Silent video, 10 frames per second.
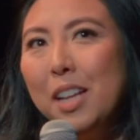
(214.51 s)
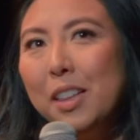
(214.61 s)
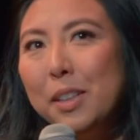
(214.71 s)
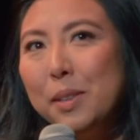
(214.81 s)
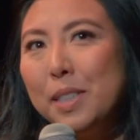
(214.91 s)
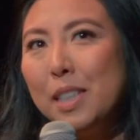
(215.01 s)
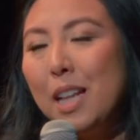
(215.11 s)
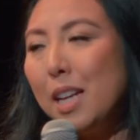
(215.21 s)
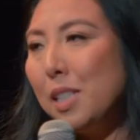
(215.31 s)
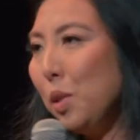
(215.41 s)
There was a
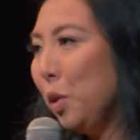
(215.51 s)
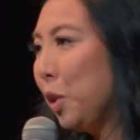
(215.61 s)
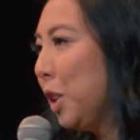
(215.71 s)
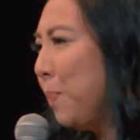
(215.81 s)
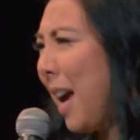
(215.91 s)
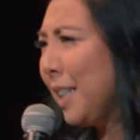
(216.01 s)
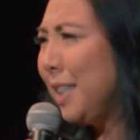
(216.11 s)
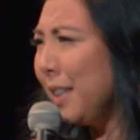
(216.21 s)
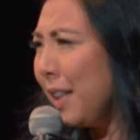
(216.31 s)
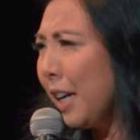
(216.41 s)
lot of soldiers packed
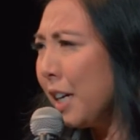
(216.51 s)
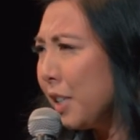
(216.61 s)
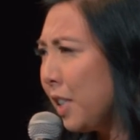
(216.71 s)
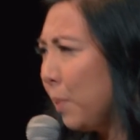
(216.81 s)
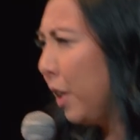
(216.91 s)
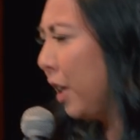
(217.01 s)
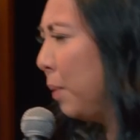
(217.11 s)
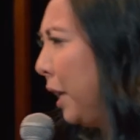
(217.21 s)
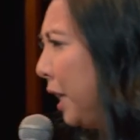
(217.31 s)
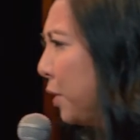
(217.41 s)
in there. Some of the
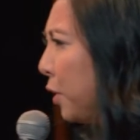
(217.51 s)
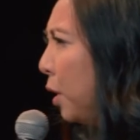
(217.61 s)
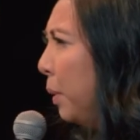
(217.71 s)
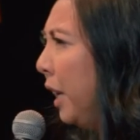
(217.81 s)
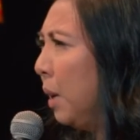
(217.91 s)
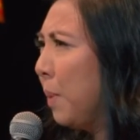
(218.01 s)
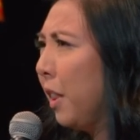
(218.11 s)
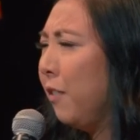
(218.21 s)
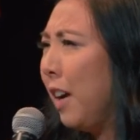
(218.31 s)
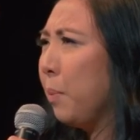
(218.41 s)
comedians were complaining about
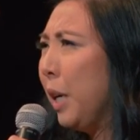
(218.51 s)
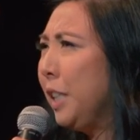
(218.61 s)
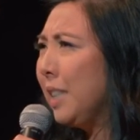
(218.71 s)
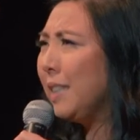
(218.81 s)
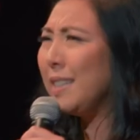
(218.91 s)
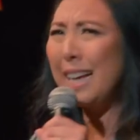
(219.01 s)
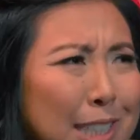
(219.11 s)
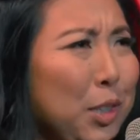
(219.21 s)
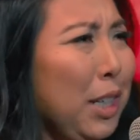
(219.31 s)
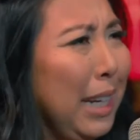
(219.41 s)
the vibrations. I
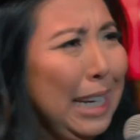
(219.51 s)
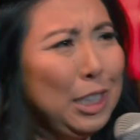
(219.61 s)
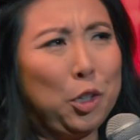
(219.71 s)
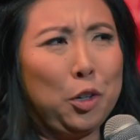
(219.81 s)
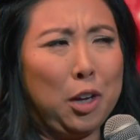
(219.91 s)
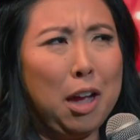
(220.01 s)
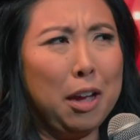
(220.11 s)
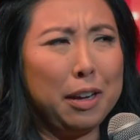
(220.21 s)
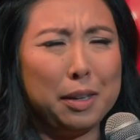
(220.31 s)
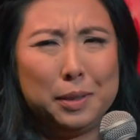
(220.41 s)
started getting turned
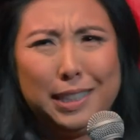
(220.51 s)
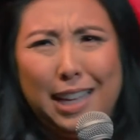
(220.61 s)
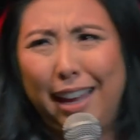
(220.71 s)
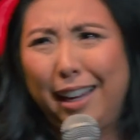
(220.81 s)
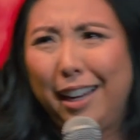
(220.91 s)
on. I was like,